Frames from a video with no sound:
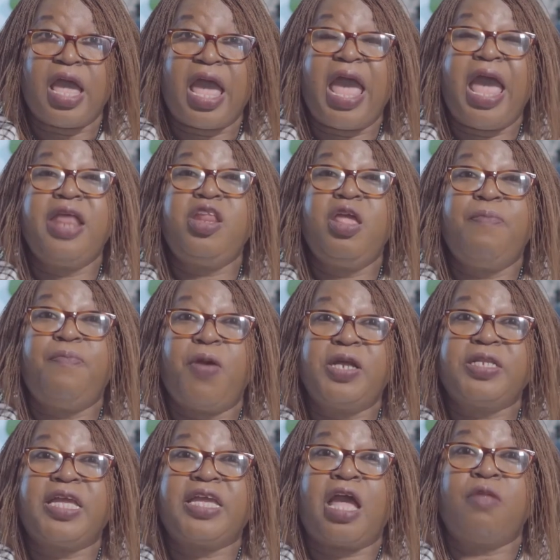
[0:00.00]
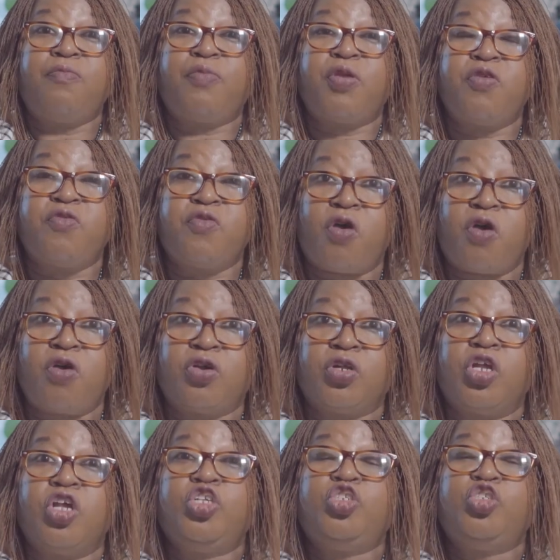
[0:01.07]
Anybody can be wrong.
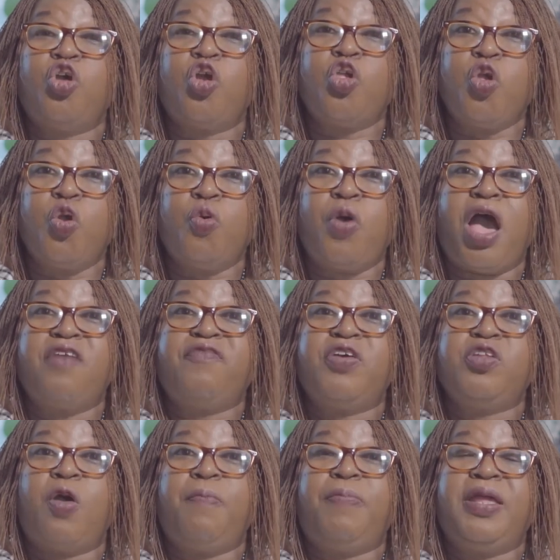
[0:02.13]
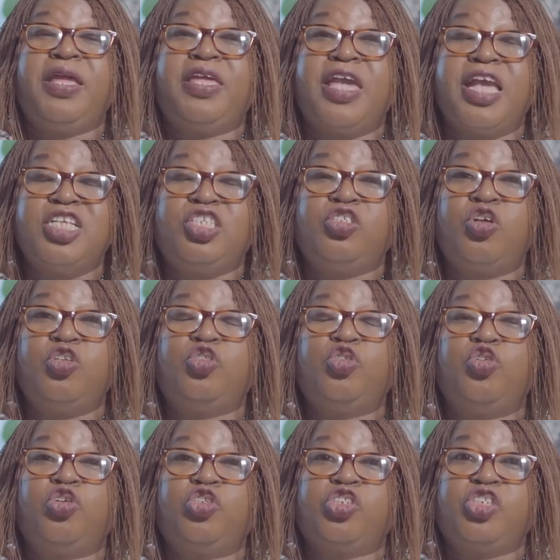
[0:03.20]
So you have an obligation to
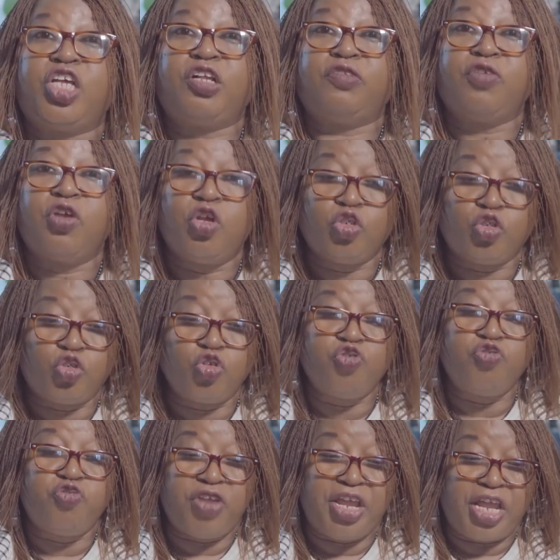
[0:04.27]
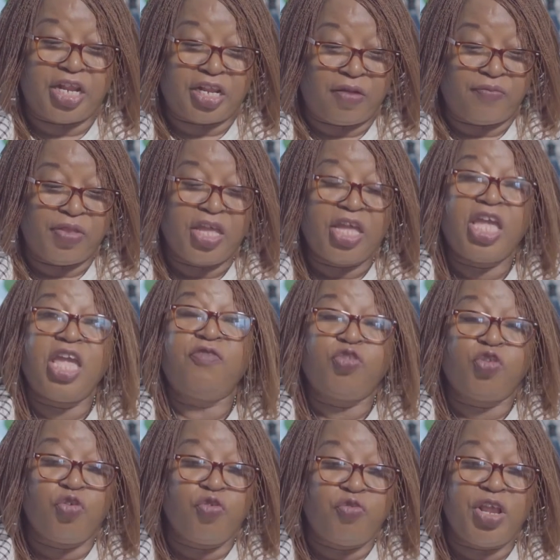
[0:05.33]
yourself to read.
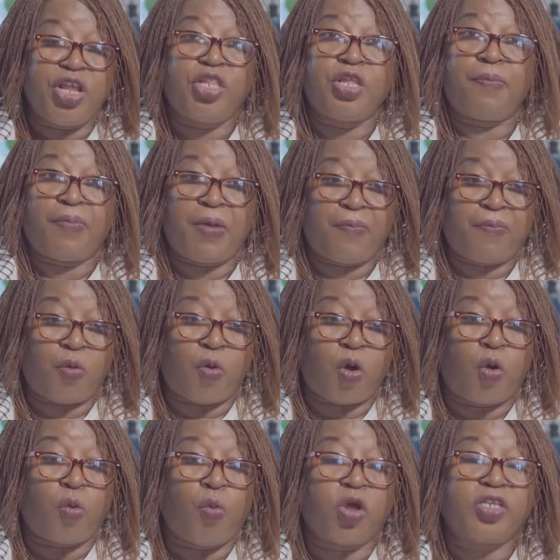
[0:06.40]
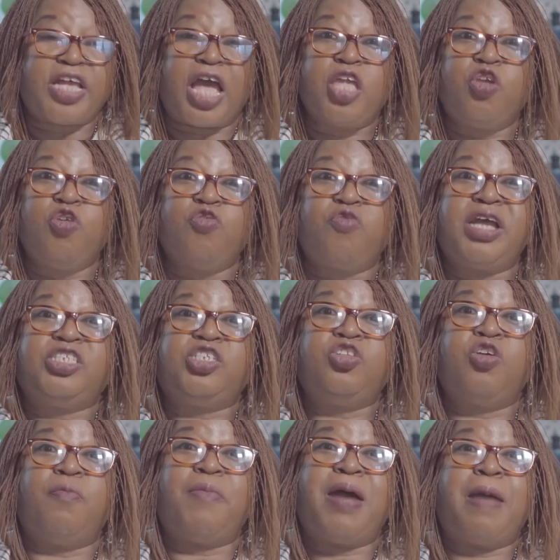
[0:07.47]
If to read the paperwork, what are you
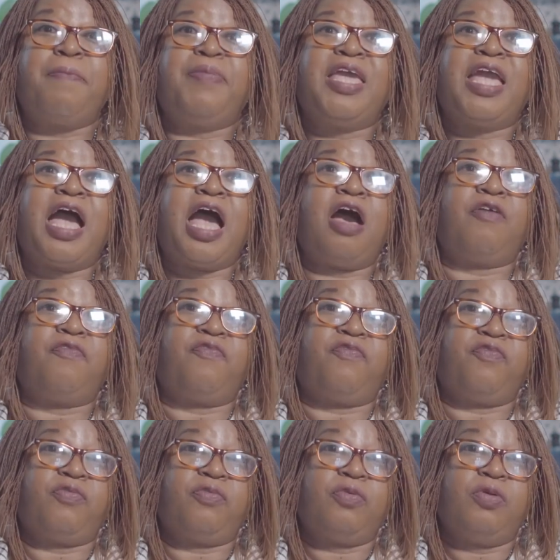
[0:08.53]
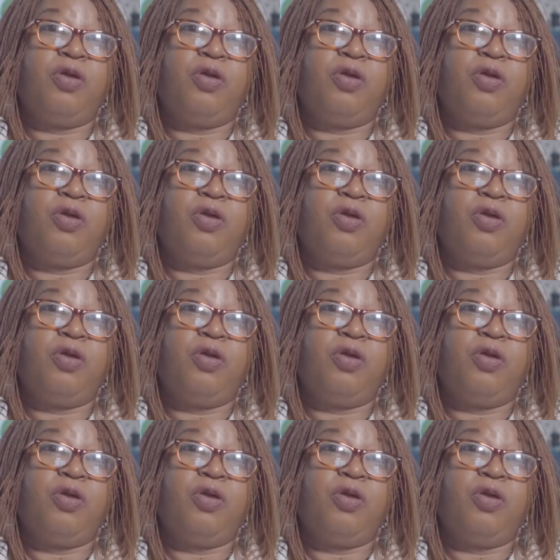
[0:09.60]
writing on my behalf?